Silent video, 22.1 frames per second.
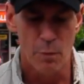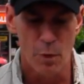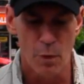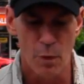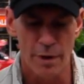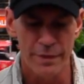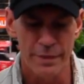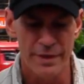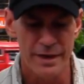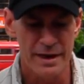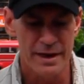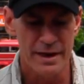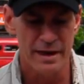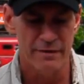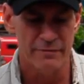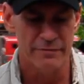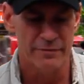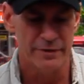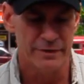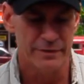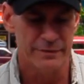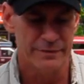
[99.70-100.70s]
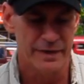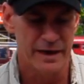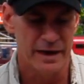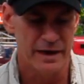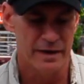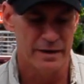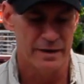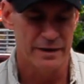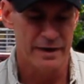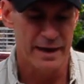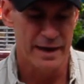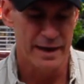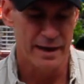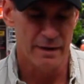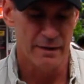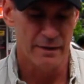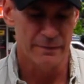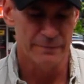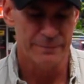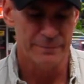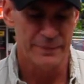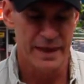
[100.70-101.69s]
More than ever, they are
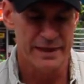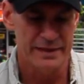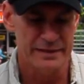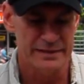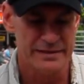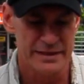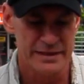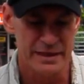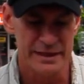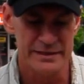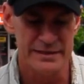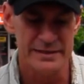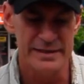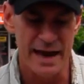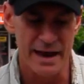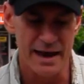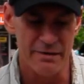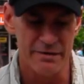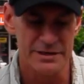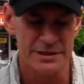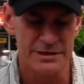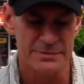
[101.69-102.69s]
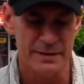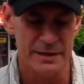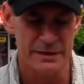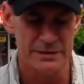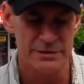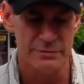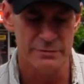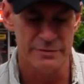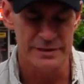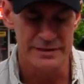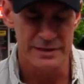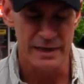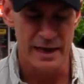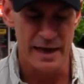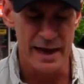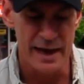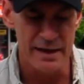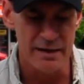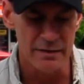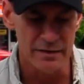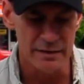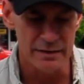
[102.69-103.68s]
now, they now expect to
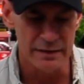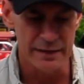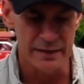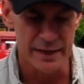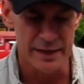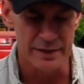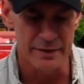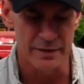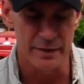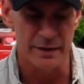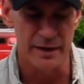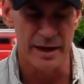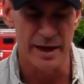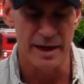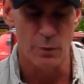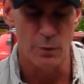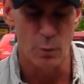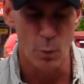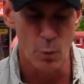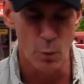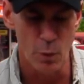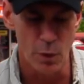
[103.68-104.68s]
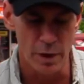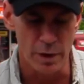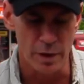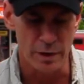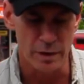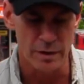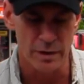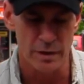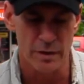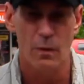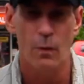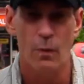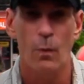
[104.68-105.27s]
retire later and work